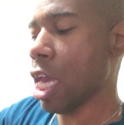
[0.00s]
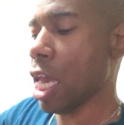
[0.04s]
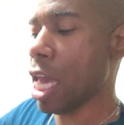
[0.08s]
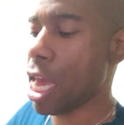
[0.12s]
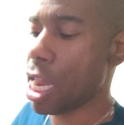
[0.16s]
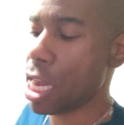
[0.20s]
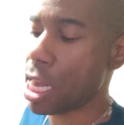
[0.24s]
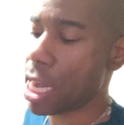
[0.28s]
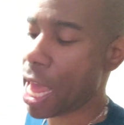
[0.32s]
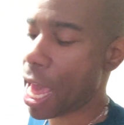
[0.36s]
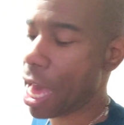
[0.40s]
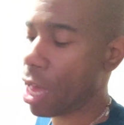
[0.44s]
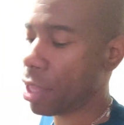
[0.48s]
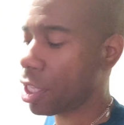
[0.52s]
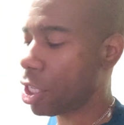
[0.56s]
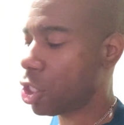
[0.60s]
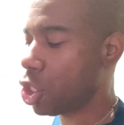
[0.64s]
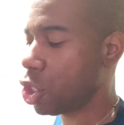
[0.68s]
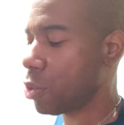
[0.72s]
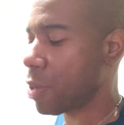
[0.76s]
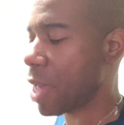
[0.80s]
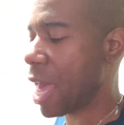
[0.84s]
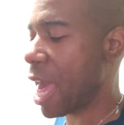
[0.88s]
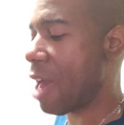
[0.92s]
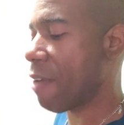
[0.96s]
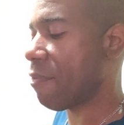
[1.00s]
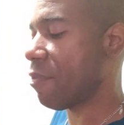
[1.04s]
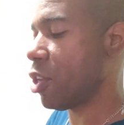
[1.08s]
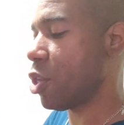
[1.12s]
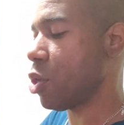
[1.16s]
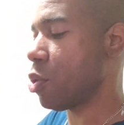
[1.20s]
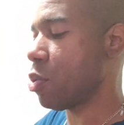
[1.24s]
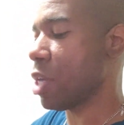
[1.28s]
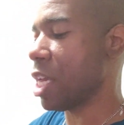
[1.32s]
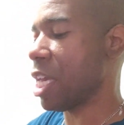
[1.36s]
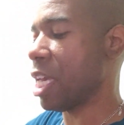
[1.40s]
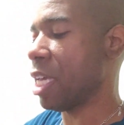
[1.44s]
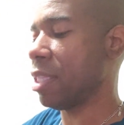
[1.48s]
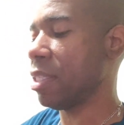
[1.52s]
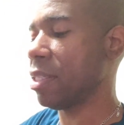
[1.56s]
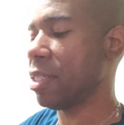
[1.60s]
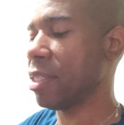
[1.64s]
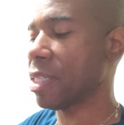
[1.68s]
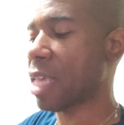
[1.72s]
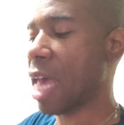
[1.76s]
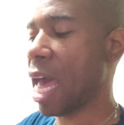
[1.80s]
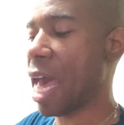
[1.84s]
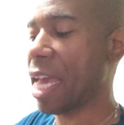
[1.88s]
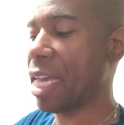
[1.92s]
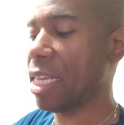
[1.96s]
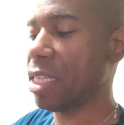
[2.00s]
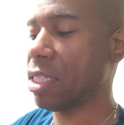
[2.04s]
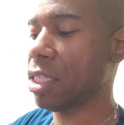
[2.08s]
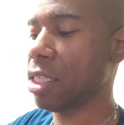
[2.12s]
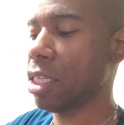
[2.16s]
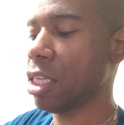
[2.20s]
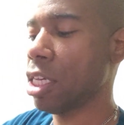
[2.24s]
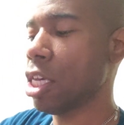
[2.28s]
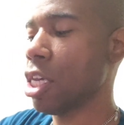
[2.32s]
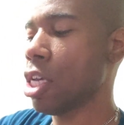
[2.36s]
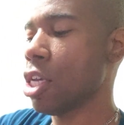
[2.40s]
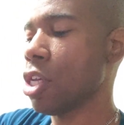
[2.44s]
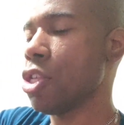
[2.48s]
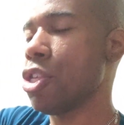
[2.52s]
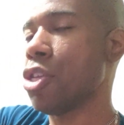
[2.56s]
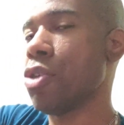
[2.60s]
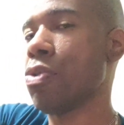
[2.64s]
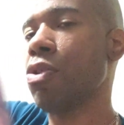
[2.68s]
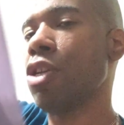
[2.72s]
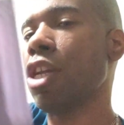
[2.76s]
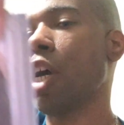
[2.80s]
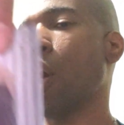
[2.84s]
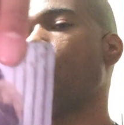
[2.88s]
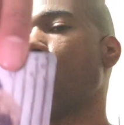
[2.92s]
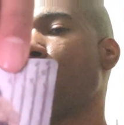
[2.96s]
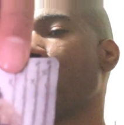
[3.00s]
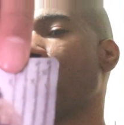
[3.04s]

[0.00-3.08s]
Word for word: And now that you have new insight, you know